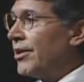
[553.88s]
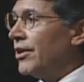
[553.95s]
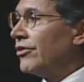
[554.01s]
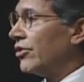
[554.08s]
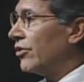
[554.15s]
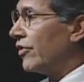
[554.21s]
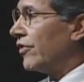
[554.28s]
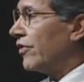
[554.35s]

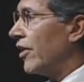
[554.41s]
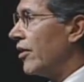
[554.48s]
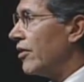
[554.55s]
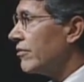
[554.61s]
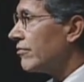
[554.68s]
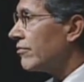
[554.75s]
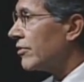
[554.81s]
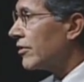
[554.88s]
into a
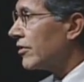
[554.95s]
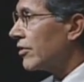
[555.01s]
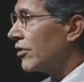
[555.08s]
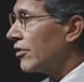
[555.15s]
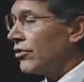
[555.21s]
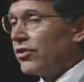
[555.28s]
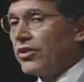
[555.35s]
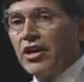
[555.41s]
cell
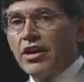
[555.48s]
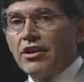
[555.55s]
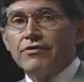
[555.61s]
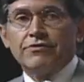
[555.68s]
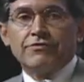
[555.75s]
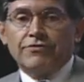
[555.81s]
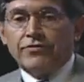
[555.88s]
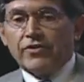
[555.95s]
you know, they
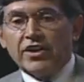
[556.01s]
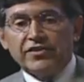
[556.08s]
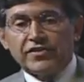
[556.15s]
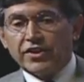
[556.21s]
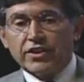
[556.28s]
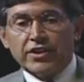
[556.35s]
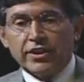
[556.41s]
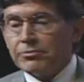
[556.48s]
have
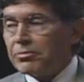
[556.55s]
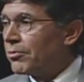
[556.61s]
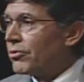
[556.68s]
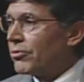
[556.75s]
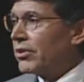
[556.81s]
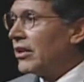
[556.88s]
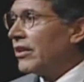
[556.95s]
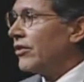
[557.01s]
fancy names, but
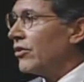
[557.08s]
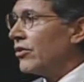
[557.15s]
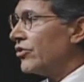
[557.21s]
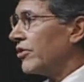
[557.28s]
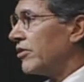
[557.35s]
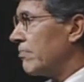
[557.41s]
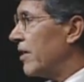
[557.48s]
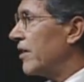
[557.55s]
really they're
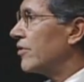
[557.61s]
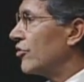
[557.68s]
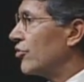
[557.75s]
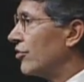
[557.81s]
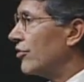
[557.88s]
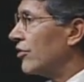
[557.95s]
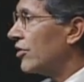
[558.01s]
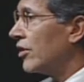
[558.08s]
just
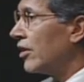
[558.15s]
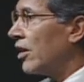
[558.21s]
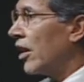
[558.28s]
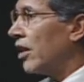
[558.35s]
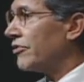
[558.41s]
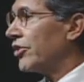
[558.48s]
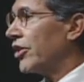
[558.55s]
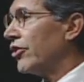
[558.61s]
messages
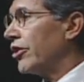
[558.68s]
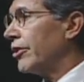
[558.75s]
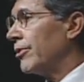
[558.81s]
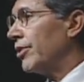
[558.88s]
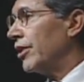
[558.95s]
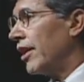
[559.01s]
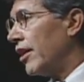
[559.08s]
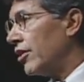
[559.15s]
of cell
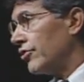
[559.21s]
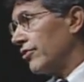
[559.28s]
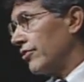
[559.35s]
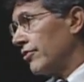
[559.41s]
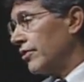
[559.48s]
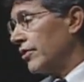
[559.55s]
communication.